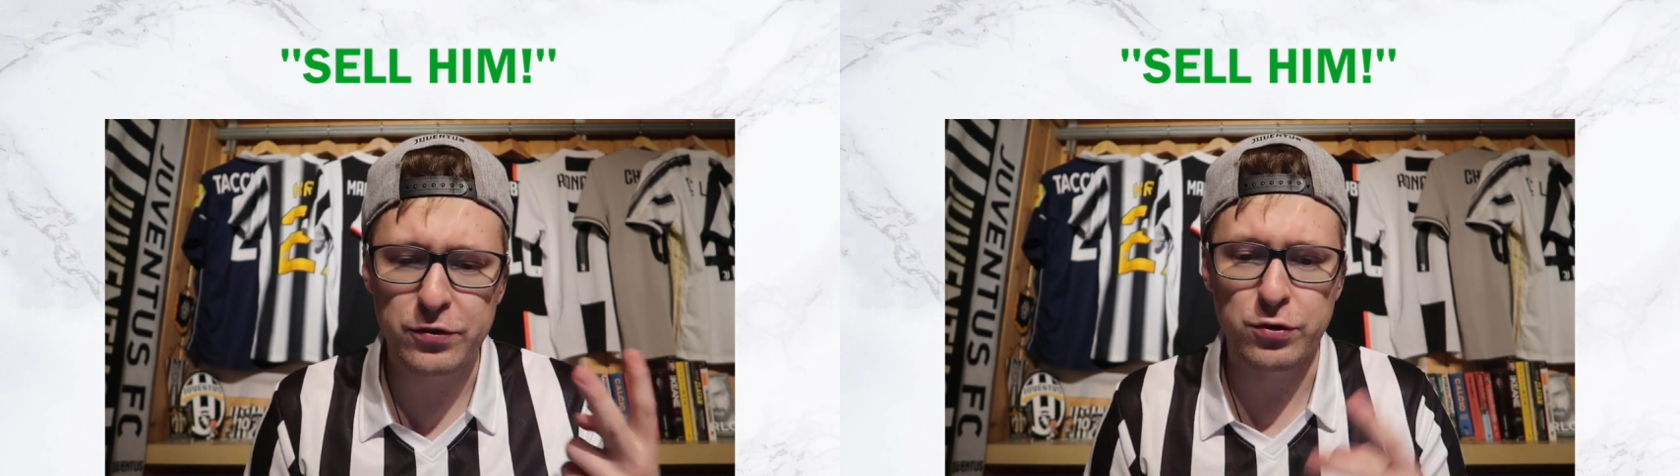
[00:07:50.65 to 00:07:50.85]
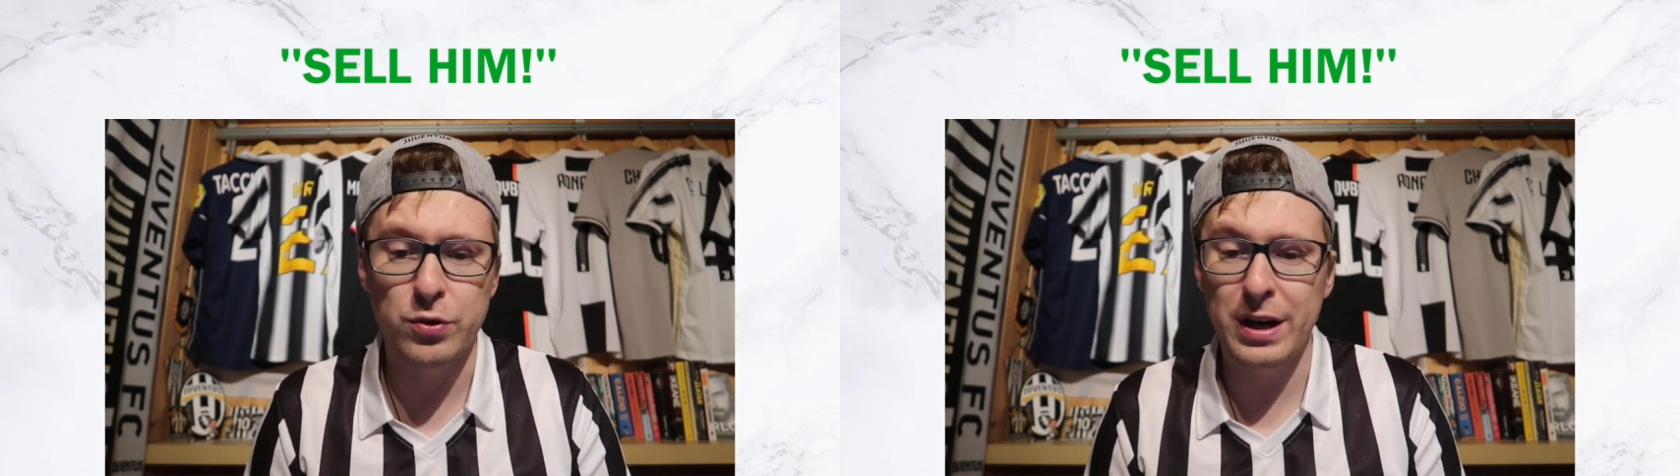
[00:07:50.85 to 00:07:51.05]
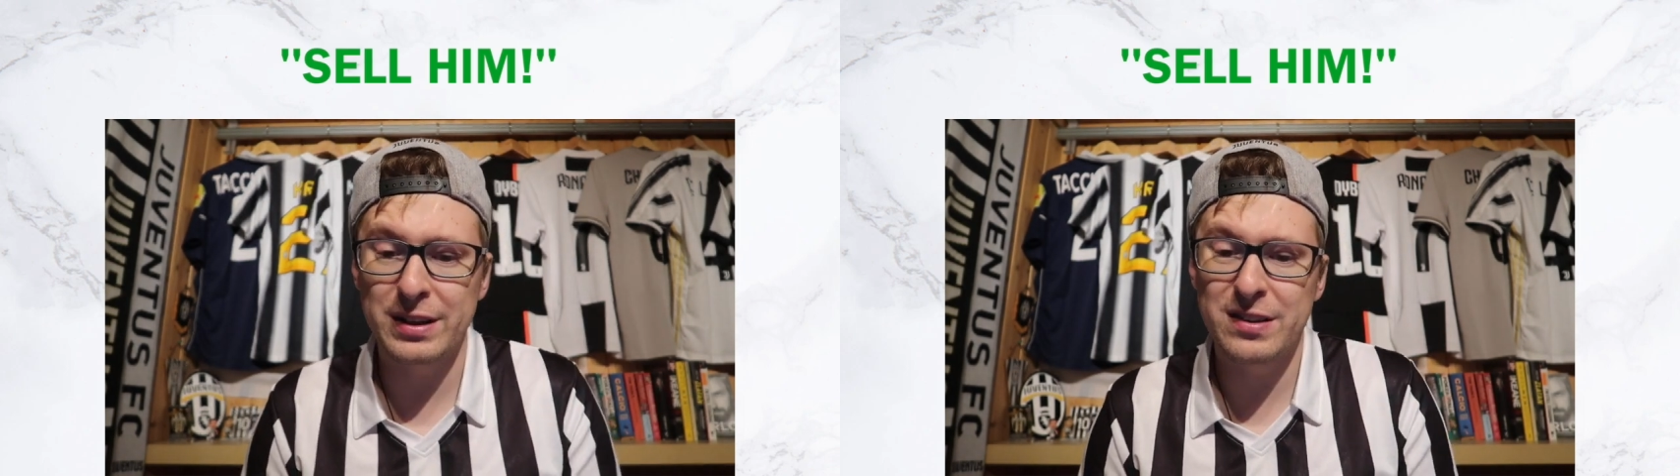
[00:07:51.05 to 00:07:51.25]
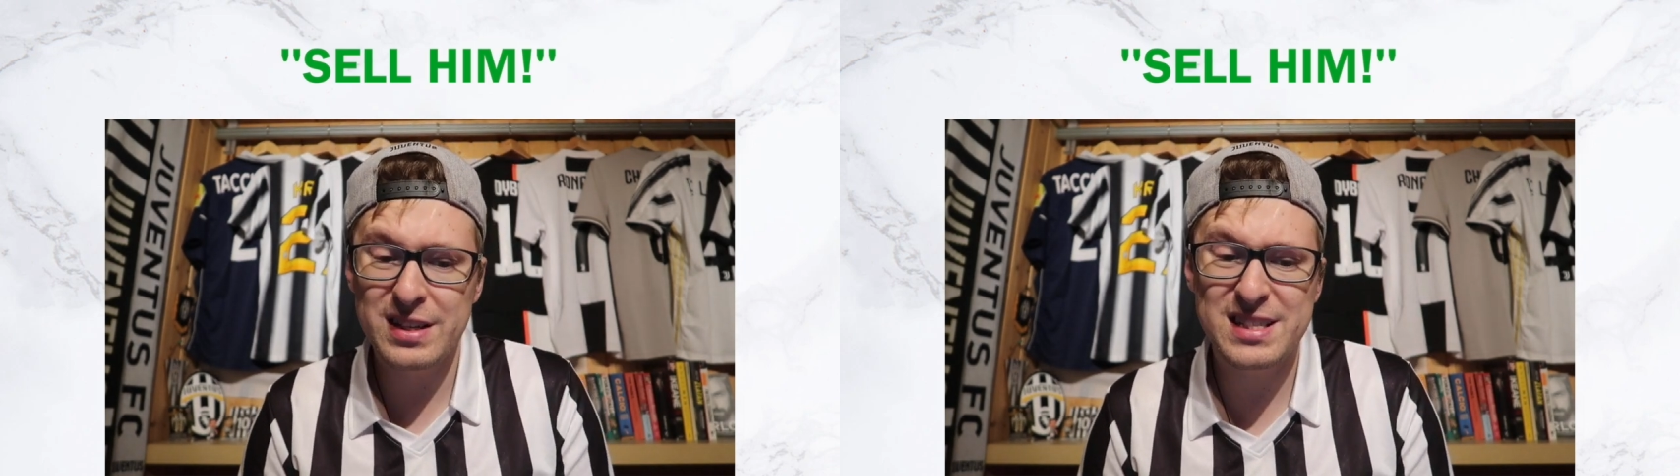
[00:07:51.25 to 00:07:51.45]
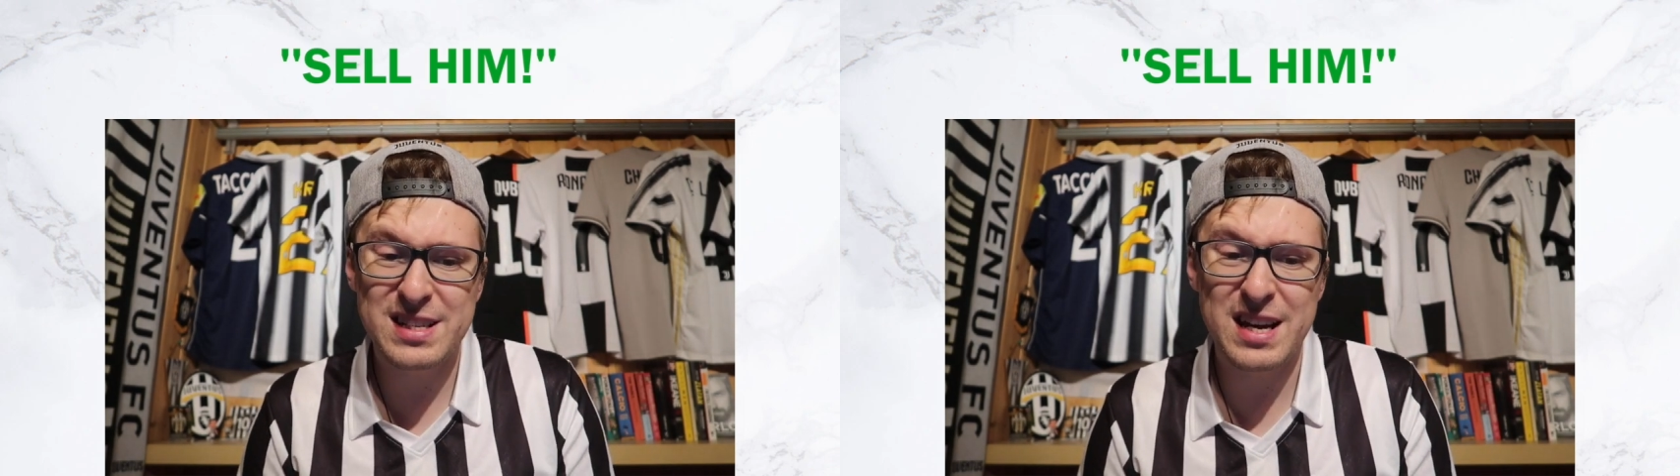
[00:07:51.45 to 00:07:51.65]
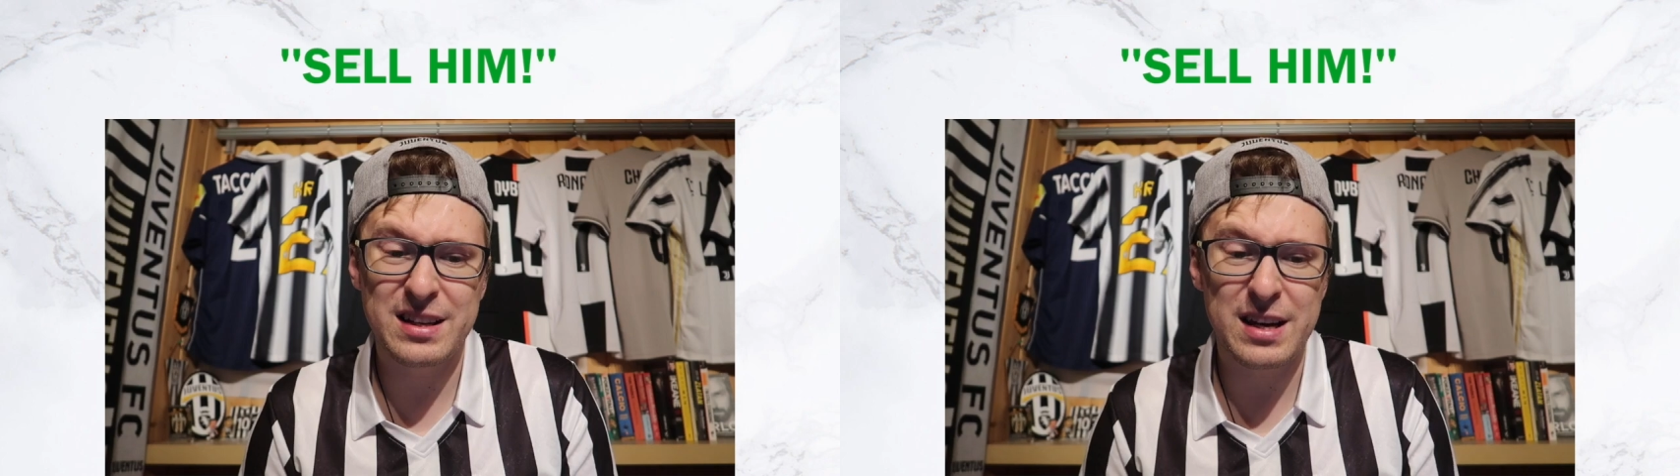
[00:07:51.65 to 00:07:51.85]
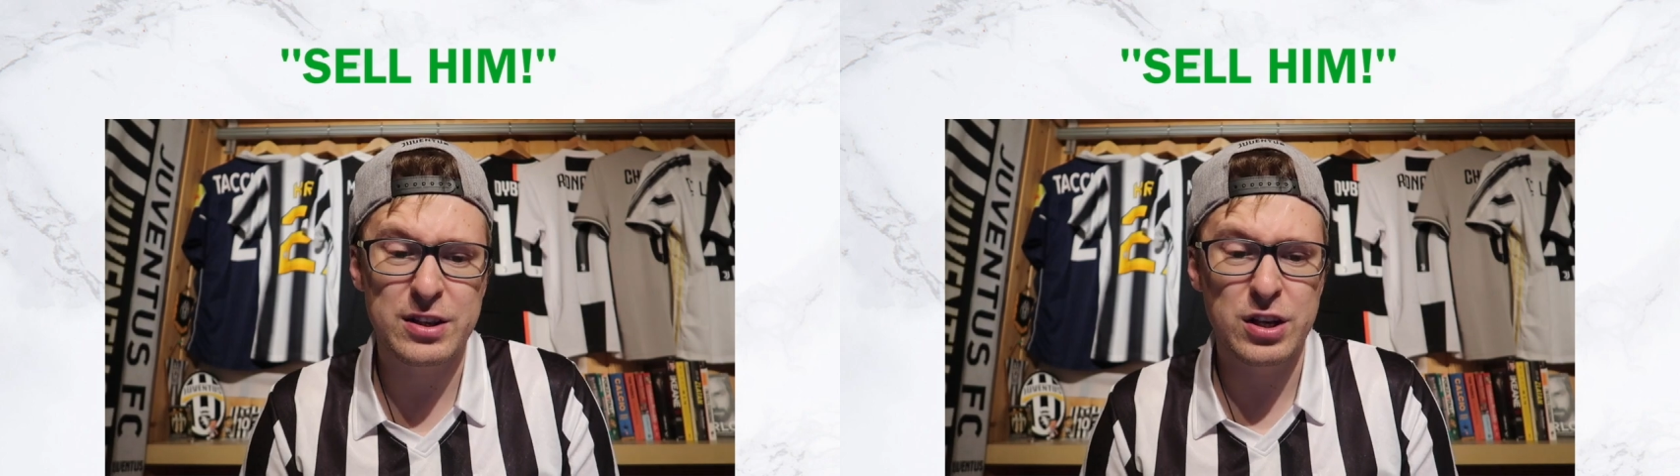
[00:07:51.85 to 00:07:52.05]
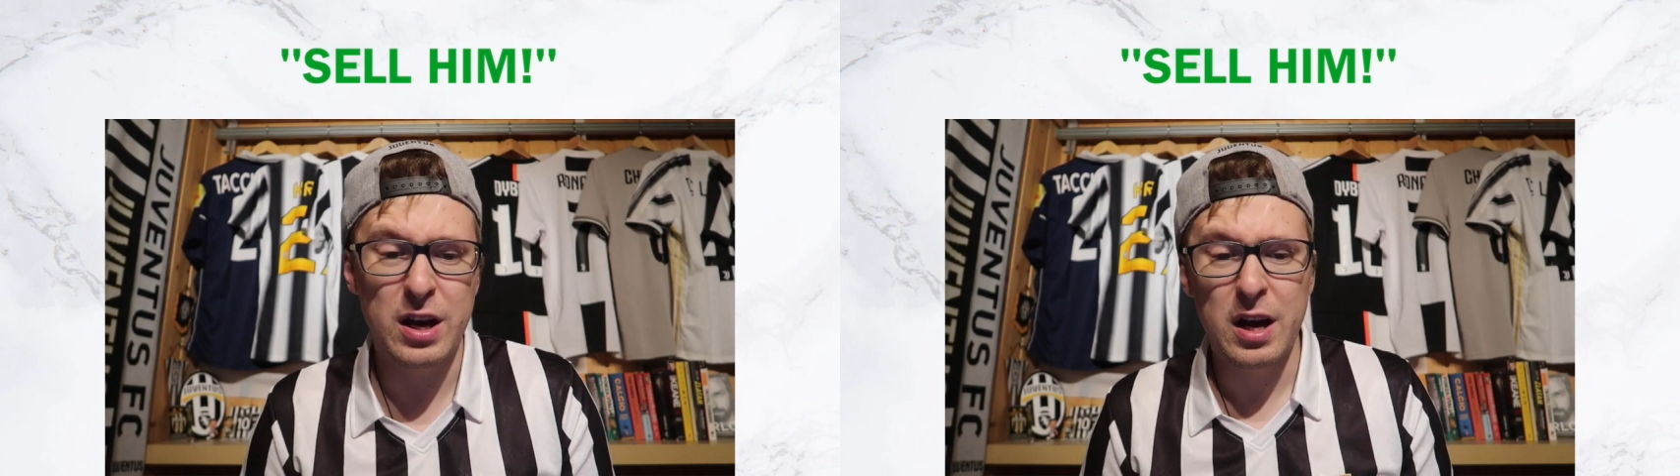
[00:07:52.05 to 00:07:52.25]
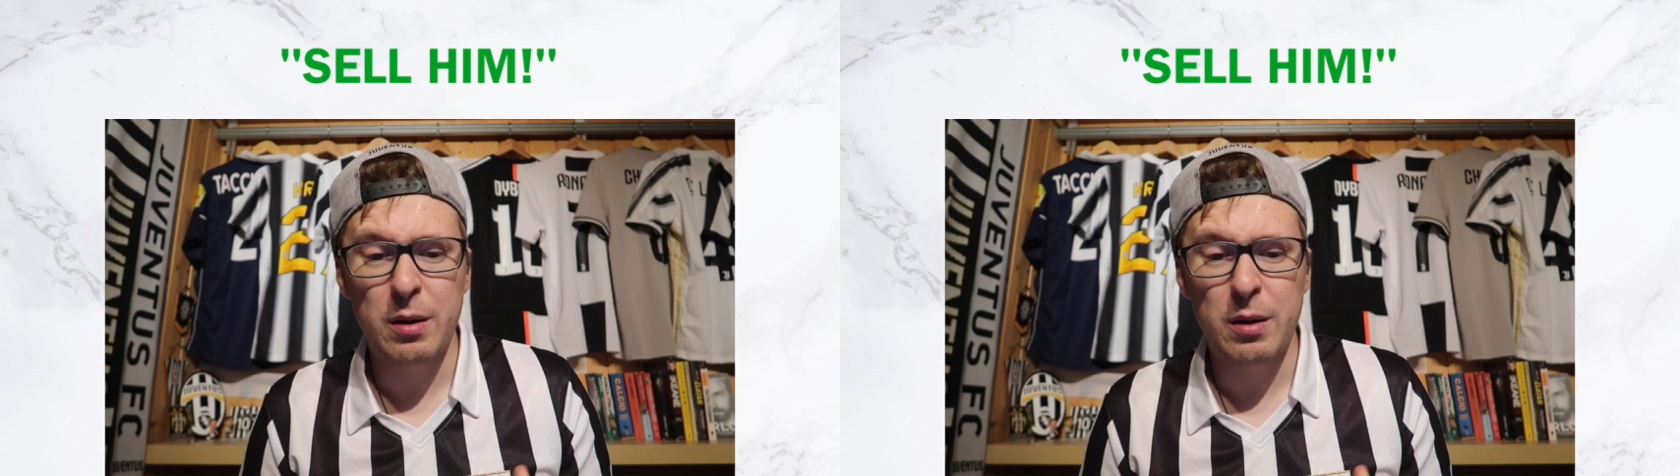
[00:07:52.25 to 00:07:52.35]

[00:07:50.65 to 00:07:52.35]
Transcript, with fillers: two, and in this day and age,